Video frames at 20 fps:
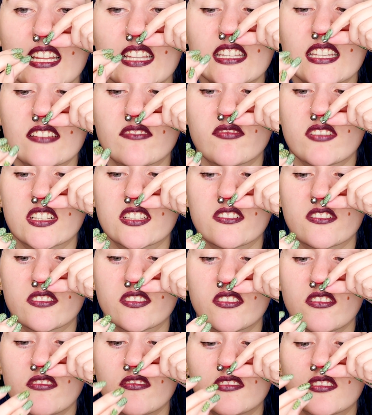and then when your
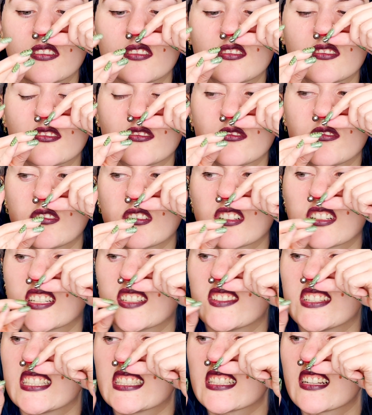nose is sore, it
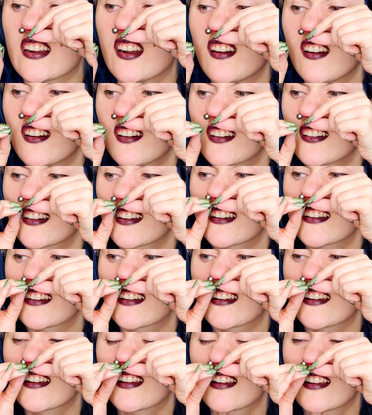makes it harder.